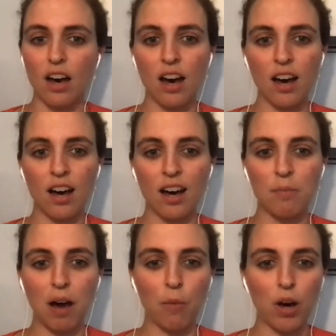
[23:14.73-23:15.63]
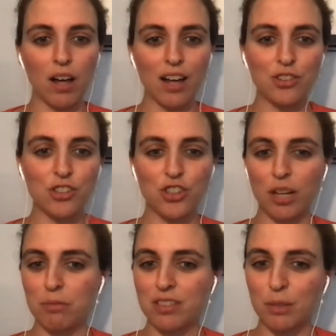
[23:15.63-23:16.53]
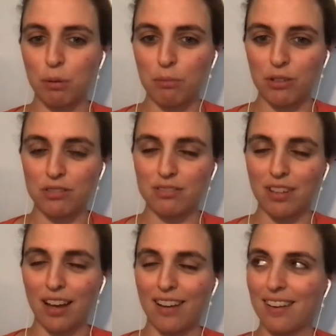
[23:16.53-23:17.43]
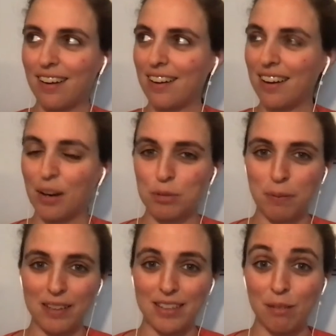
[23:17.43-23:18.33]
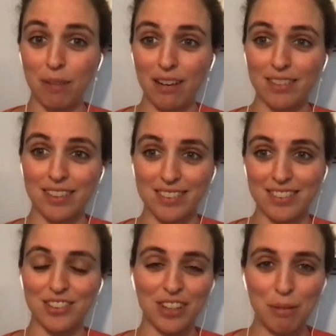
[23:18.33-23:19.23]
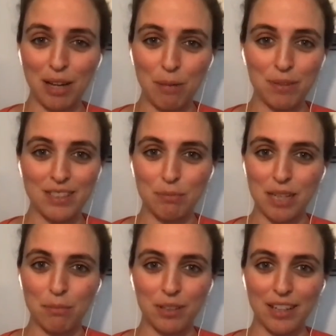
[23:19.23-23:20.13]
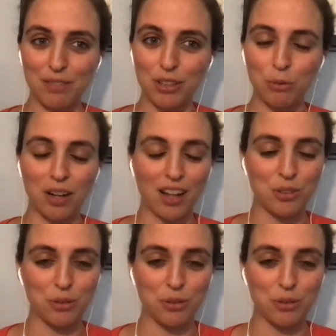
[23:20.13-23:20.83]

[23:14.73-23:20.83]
Well, I'll just shamelessly promote that HubSpot's Inbound is still coming up in September, even though we're not